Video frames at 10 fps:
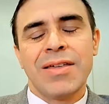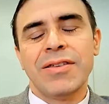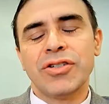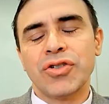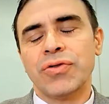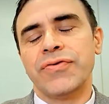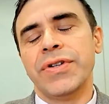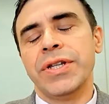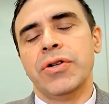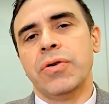This short
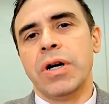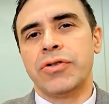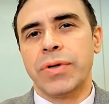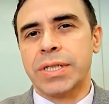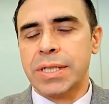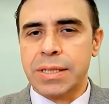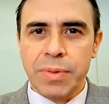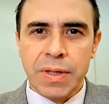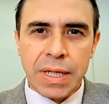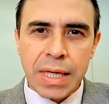video addresses some
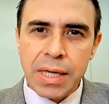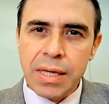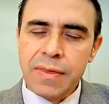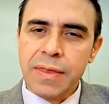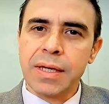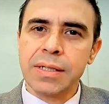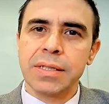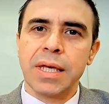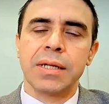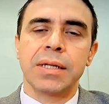of the key things
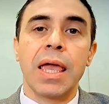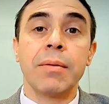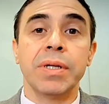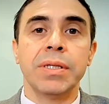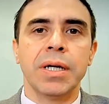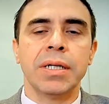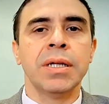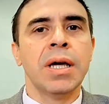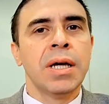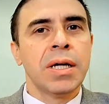that can be
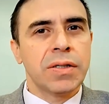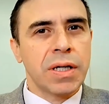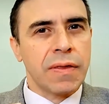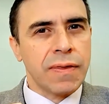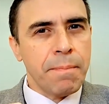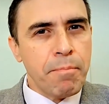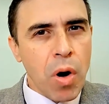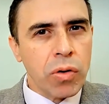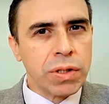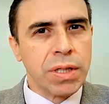done to get the
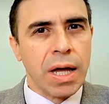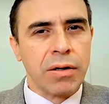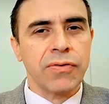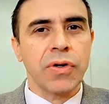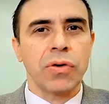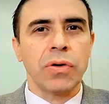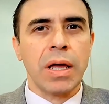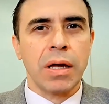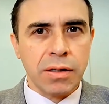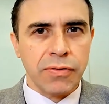most out of your
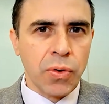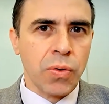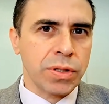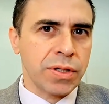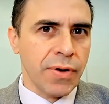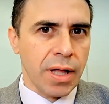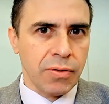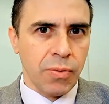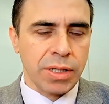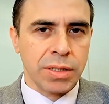end of course
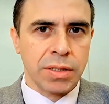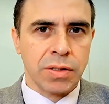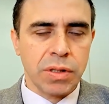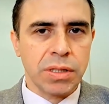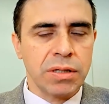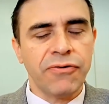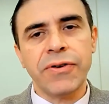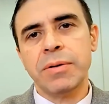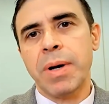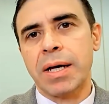evaluation. So this is the
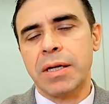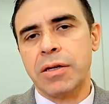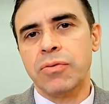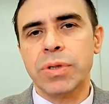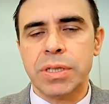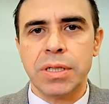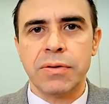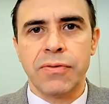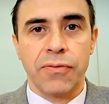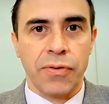feedback that you
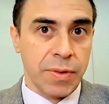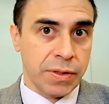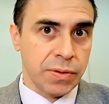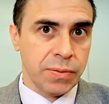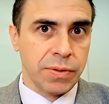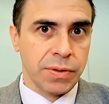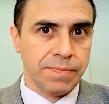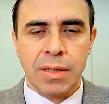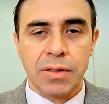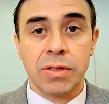receive from the students.
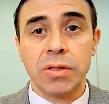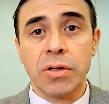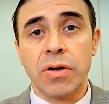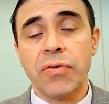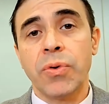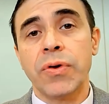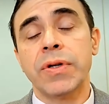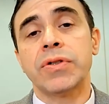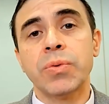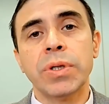To start off with,
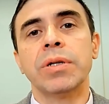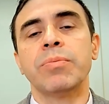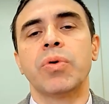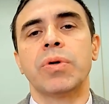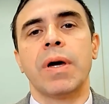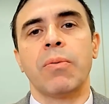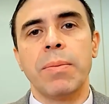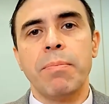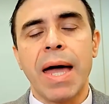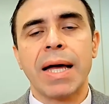it's really important that we
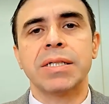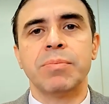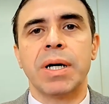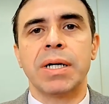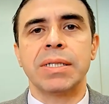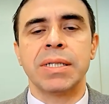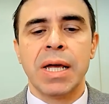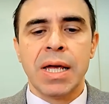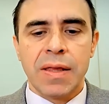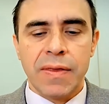maximize
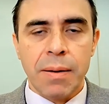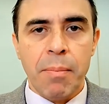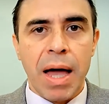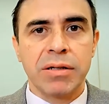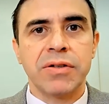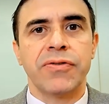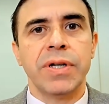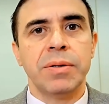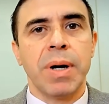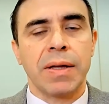the amount of
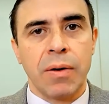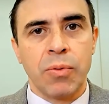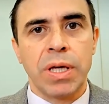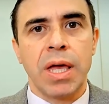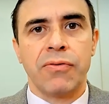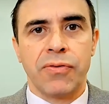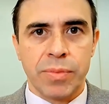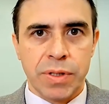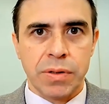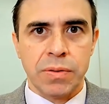feedback that we get
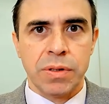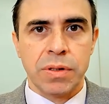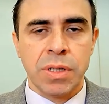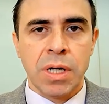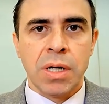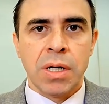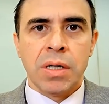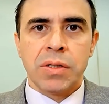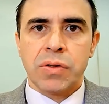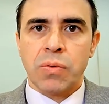from students.
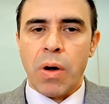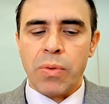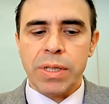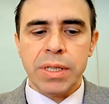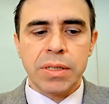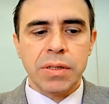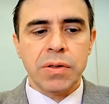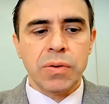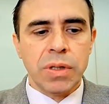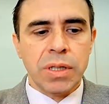So what we need to
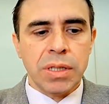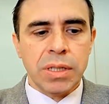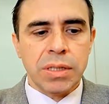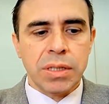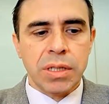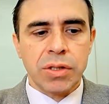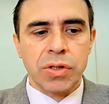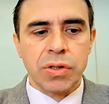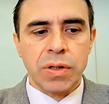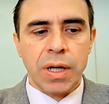do is
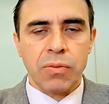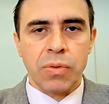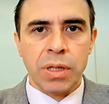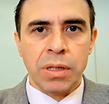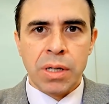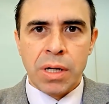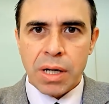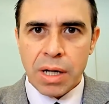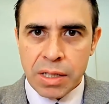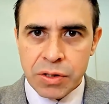ensure that we
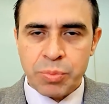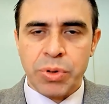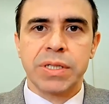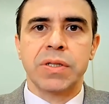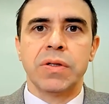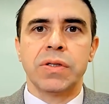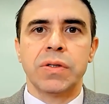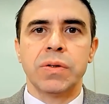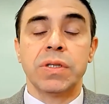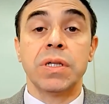express to the
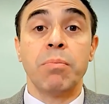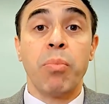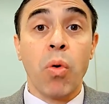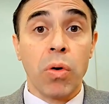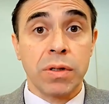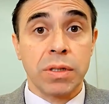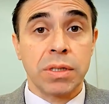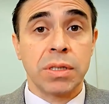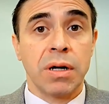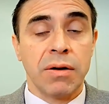students the
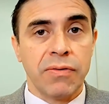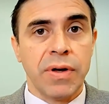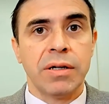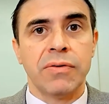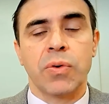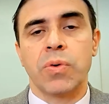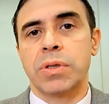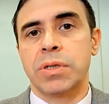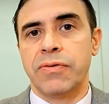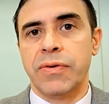importance of end of
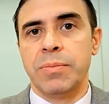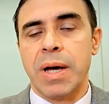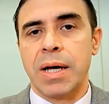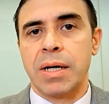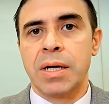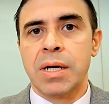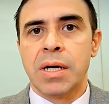course feedback.